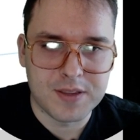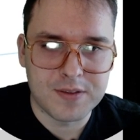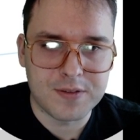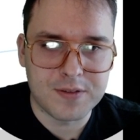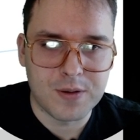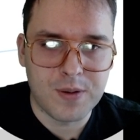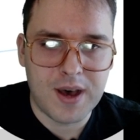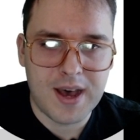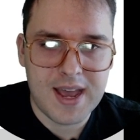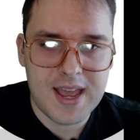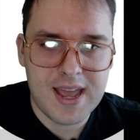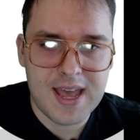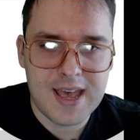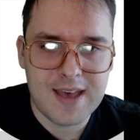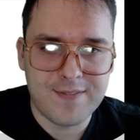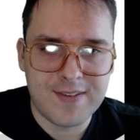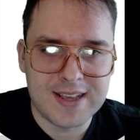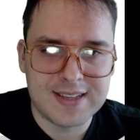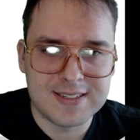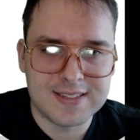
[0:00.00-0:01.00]
So I
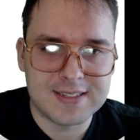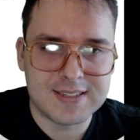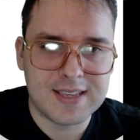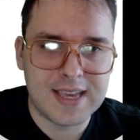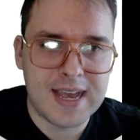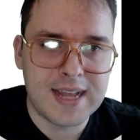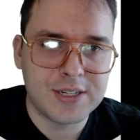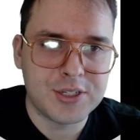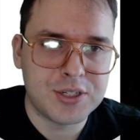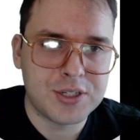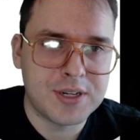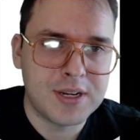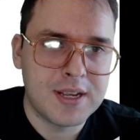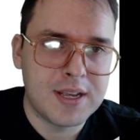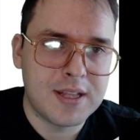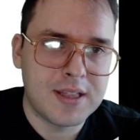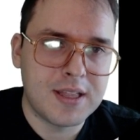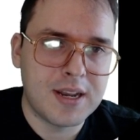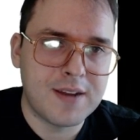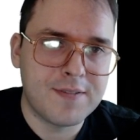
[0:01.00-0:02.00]
have a sketch
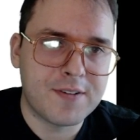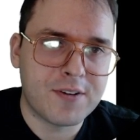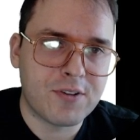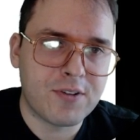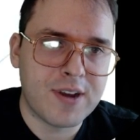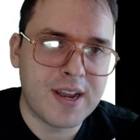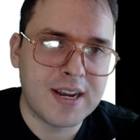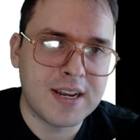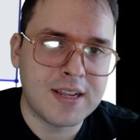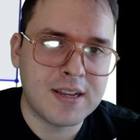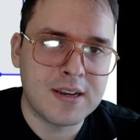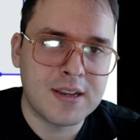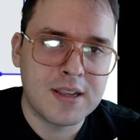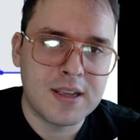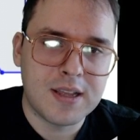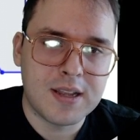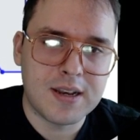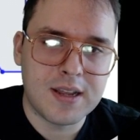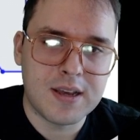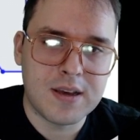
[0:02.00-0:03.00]
that I've created.
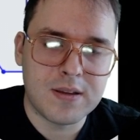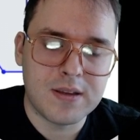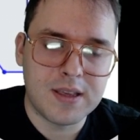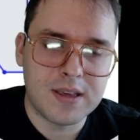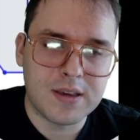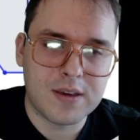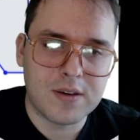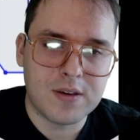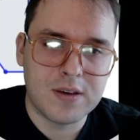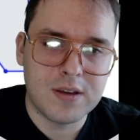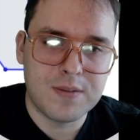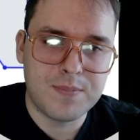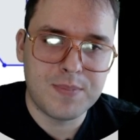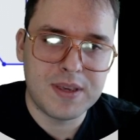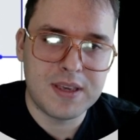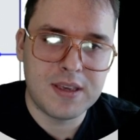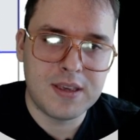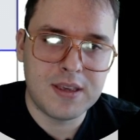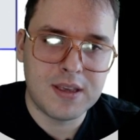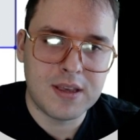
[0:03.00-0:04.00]
Now it could
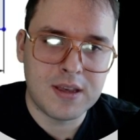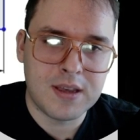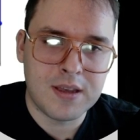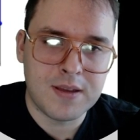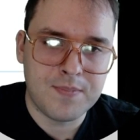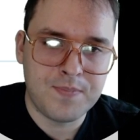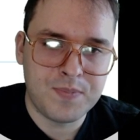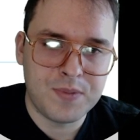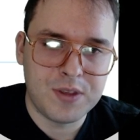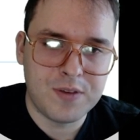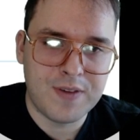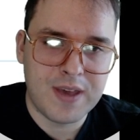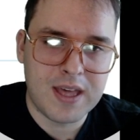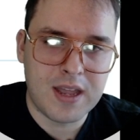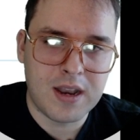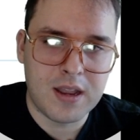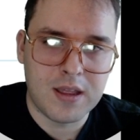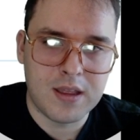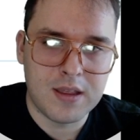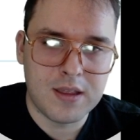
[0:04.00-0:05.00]
be you have
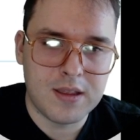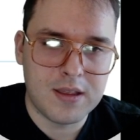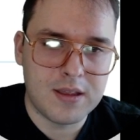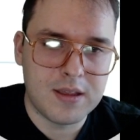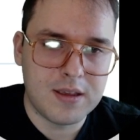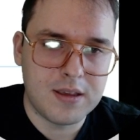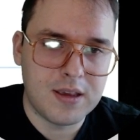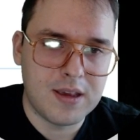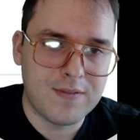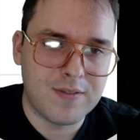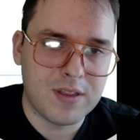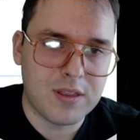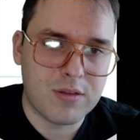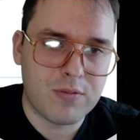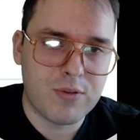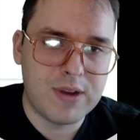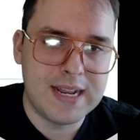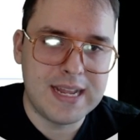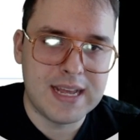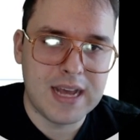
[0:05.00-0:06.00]
a
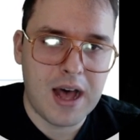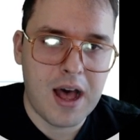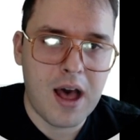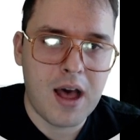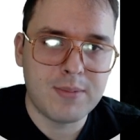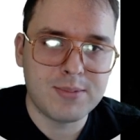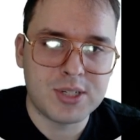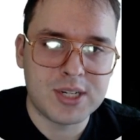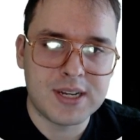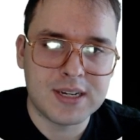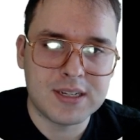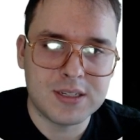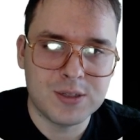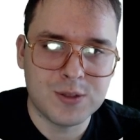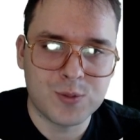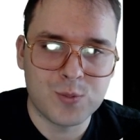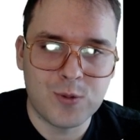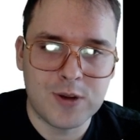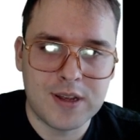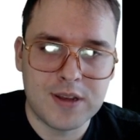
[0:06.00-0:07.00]
3D object
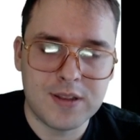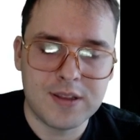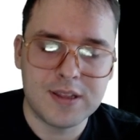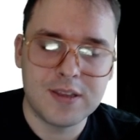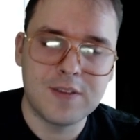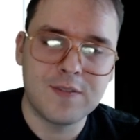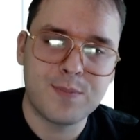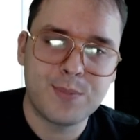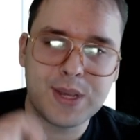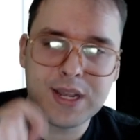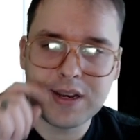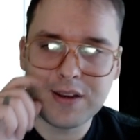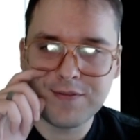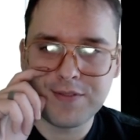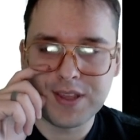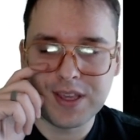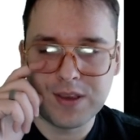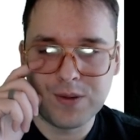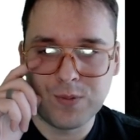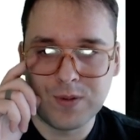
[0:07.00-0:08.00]
as well that you've made if
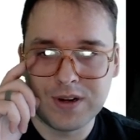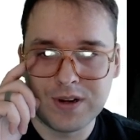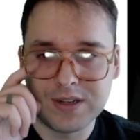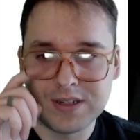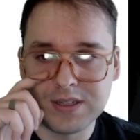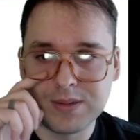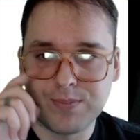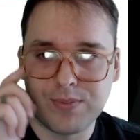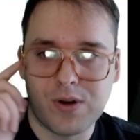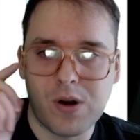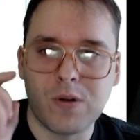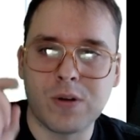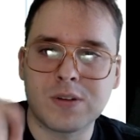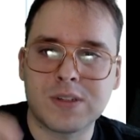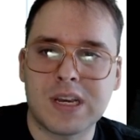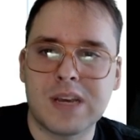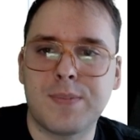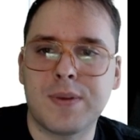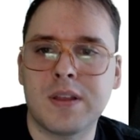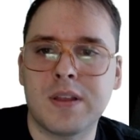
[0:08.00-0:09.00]
like you wanted to
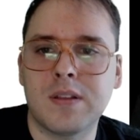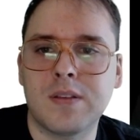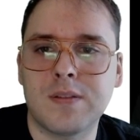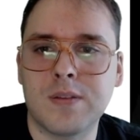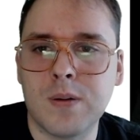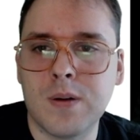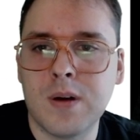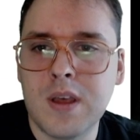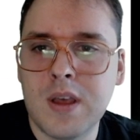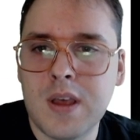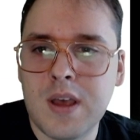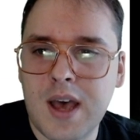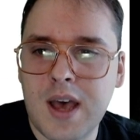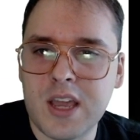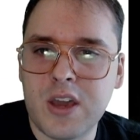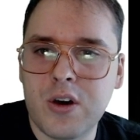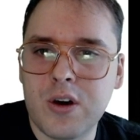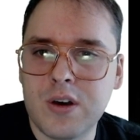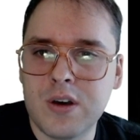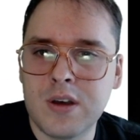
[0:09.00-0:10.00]
prototype it. So I
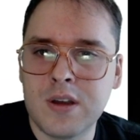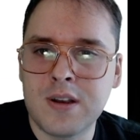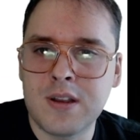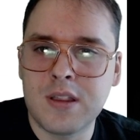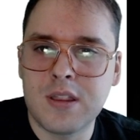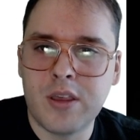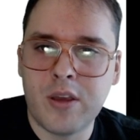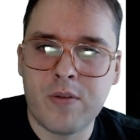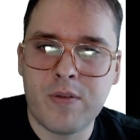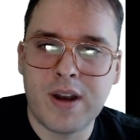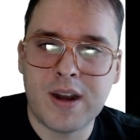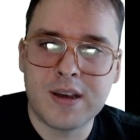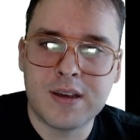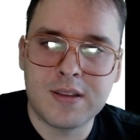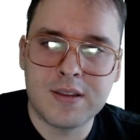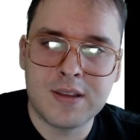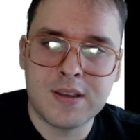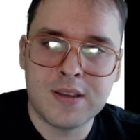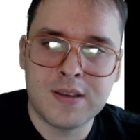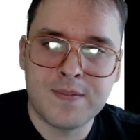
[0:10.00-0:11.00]
could
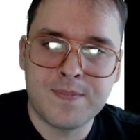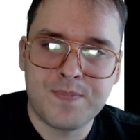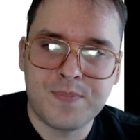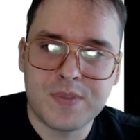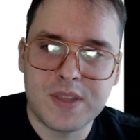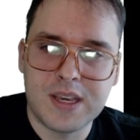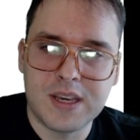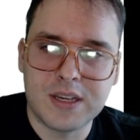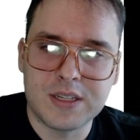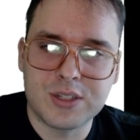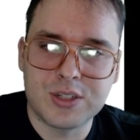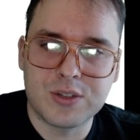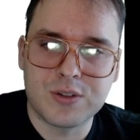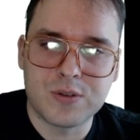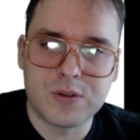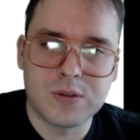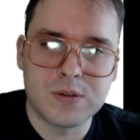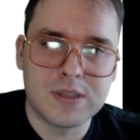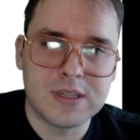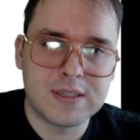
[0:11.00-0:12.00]
theoretically
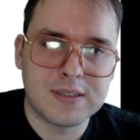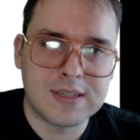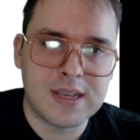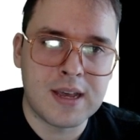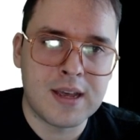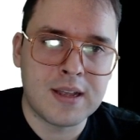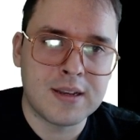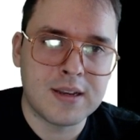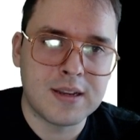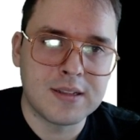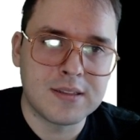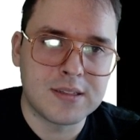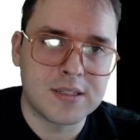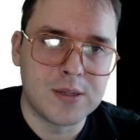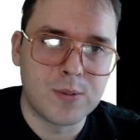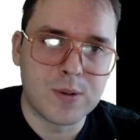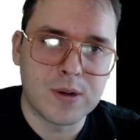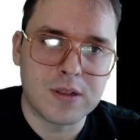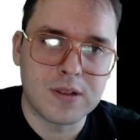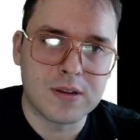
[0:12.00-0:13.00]
extrude this out and see
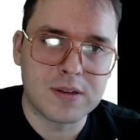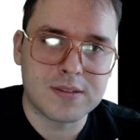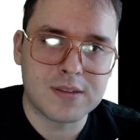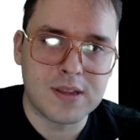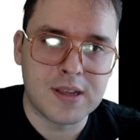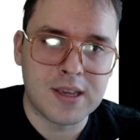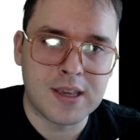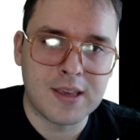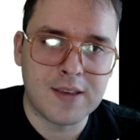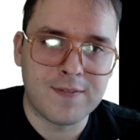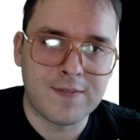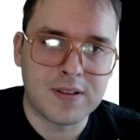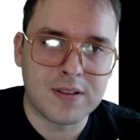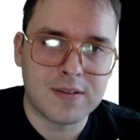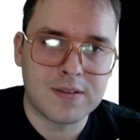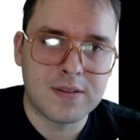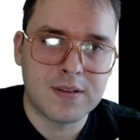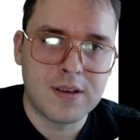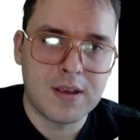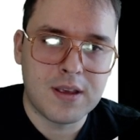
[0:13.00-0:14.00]
what it looks like if
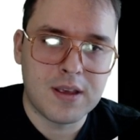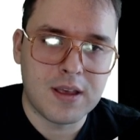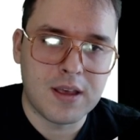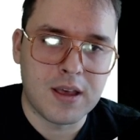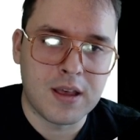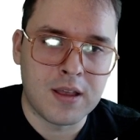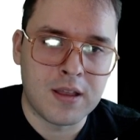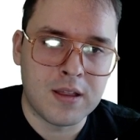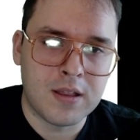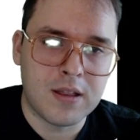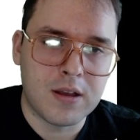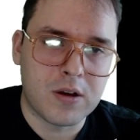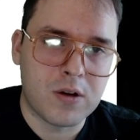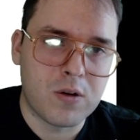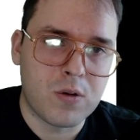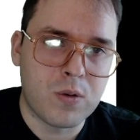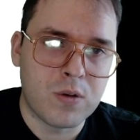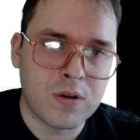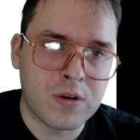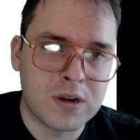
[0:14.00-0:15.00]
it's a
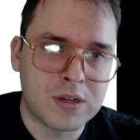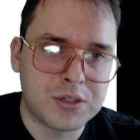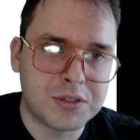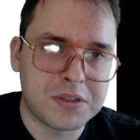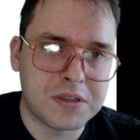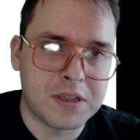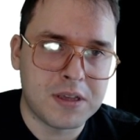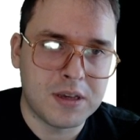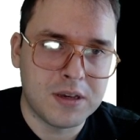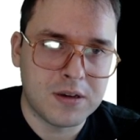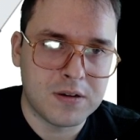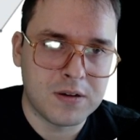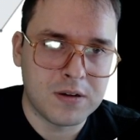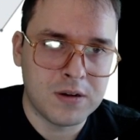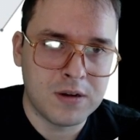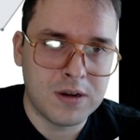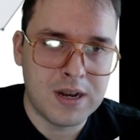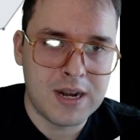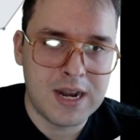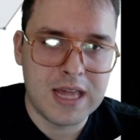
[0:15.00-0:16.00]
1/4 inch thick
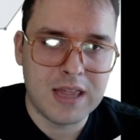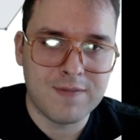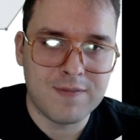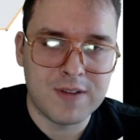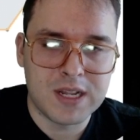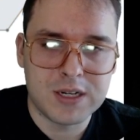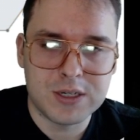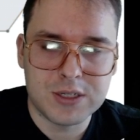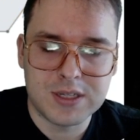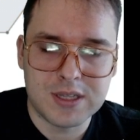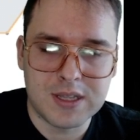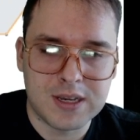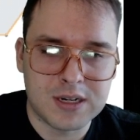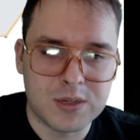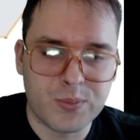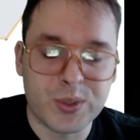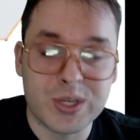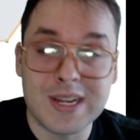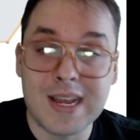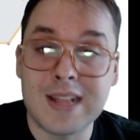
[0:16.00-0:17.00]
or 1/8 of an inch thick to
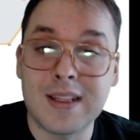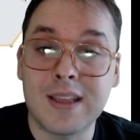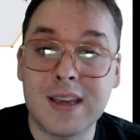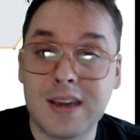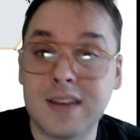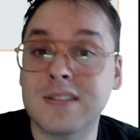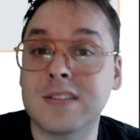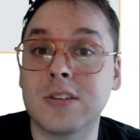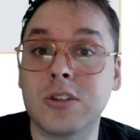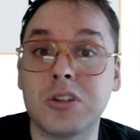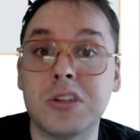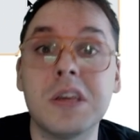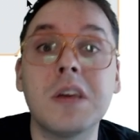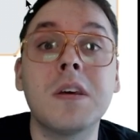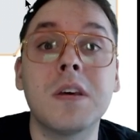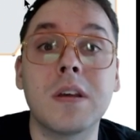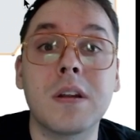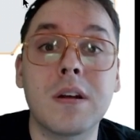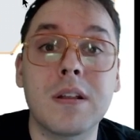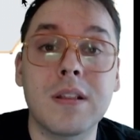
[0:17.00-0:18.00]
pretend like it's a sheet
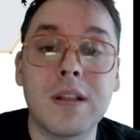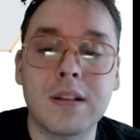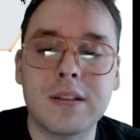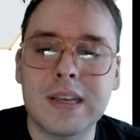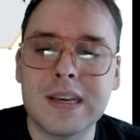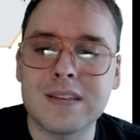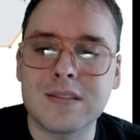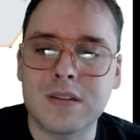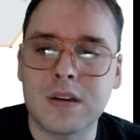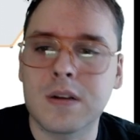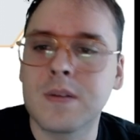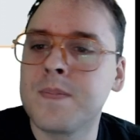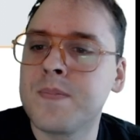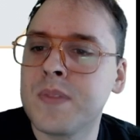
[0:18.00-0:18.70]
good on the laser.